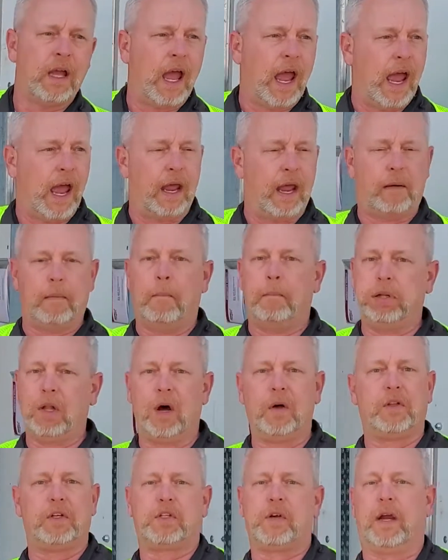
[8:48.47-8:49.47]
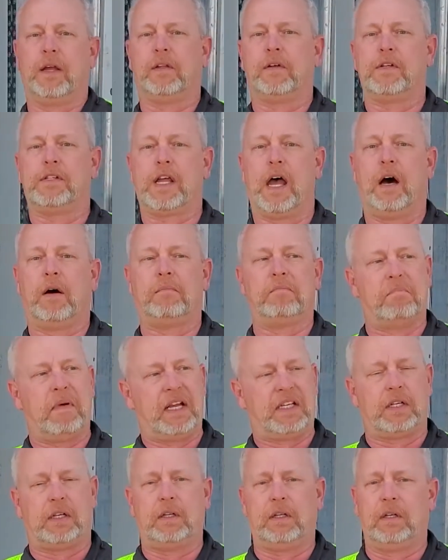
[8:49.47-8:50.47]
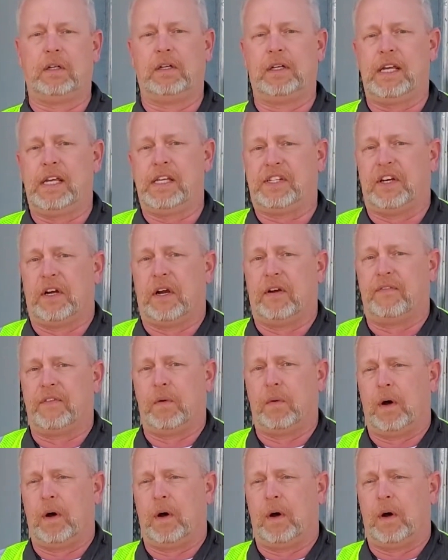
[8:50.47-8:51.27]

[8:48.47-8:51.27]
and blow the trailers out. Makes it a little easier if you